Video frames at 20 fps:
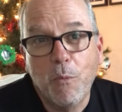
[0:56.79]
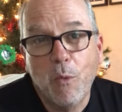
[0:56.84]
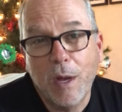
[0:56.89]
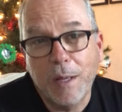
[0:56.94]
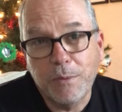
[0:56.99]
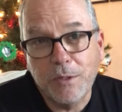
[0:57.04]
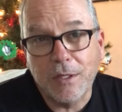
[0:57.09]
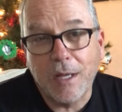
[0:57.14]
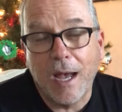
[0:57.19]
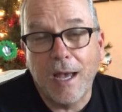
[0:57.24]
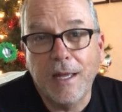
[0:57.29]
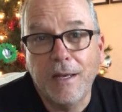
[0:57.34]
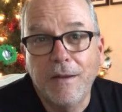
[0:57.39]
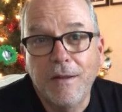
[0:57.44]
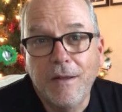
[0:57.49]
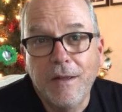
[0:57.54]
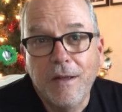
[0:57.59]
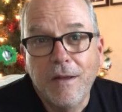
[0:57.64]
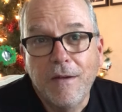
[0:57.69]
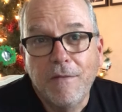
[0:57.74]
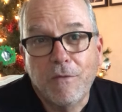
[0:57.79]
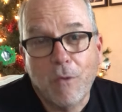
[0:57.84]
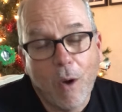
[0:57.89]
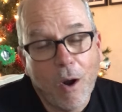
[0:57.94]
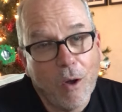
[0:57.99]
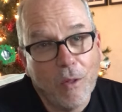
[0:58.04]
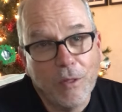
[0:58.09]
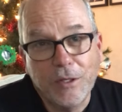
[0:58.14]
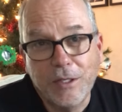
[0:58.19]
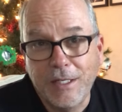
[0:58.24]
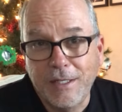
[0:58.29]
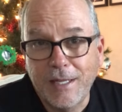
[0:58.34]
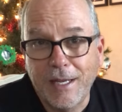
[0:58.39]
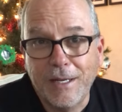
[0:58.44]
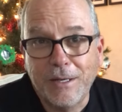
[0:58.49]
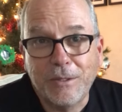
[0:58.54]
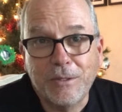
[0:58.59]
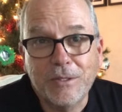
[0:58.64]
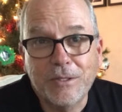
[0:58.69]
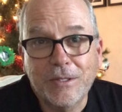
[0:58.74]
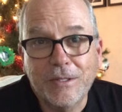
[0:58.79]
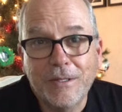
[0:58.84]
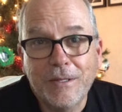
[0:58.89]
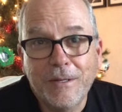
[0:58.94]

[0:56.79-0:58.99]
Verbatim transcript: website for all the details.